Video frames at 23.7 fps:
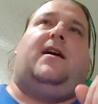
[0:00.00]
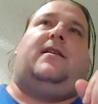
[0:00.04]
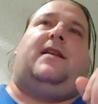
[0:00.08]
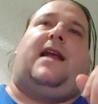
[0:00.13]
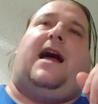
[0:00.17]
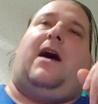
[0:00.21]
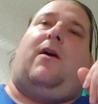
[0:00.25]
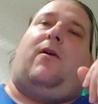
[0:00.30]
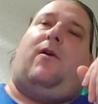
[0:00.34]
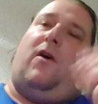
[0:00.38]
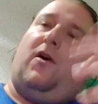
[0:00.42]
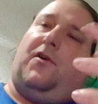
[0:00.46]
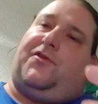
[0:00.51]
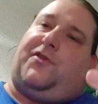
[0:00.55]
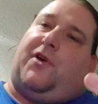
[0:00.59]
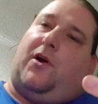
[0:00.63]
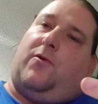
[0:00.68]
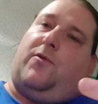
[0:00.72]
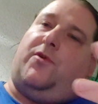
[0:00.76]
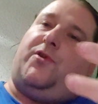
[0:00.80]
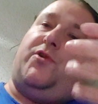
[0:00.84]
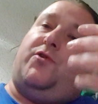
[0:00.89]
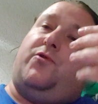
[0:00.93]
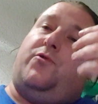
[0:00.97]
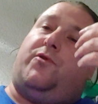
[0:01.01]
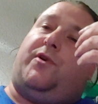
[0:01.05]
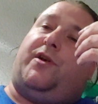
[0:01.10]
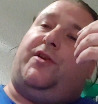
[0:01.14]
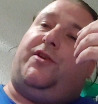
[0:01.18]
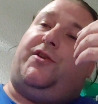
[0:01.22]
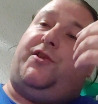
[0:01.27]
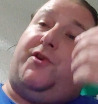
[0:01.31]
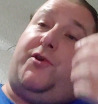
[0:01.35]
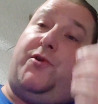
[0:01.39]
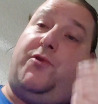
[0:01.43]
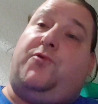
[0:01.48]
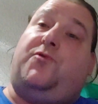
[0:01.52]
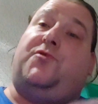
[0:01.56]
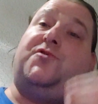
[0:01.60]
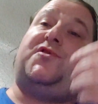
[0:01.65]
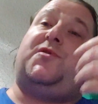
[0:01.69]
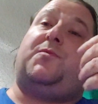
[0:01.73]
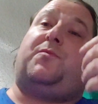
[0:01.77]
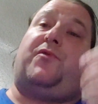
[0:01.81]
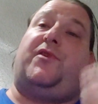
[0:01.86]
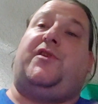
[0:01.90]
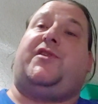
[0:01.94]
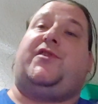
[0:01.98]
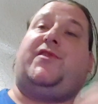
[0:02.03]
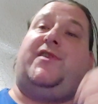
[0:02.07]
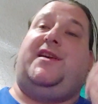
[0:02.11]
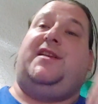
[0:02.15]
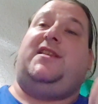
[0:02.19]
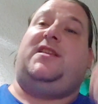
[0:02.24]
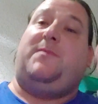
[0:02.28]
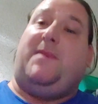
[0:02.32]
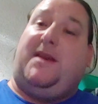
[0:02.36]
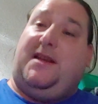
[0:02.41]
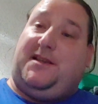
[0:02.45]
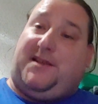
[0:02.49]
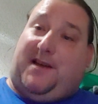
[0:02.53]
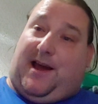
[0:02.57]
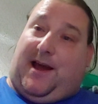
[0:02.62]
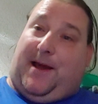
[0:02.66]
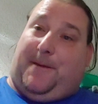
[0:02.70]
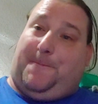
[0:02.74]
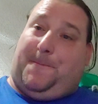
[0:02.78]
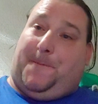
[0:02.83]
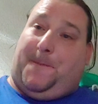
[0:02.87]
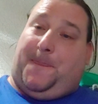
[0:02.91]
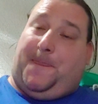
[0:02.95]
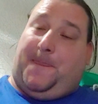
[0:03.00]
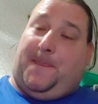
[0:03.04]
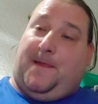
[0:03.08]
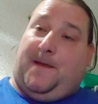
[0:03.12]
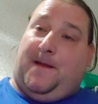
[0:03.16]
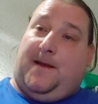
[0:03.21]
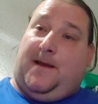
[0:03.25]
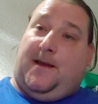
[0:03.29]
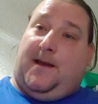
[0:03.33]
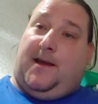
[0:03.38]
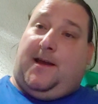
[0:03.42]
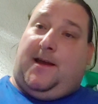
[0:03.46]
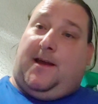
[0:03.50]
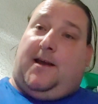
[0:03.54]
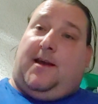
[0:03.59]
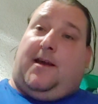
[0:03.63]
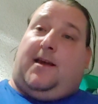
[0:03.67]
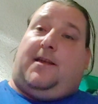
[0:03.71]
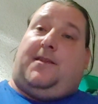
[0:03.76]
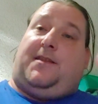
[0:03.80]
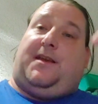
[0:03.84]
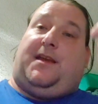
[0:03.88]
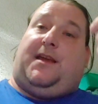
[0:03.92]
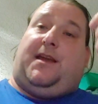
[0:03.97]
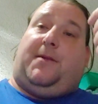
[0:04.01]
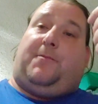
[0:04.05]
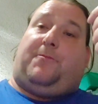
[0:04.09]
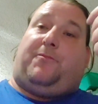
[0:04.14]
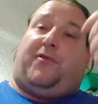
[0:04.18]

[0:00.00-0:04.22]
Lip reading: Now, also, you can use the printer in the meantime. The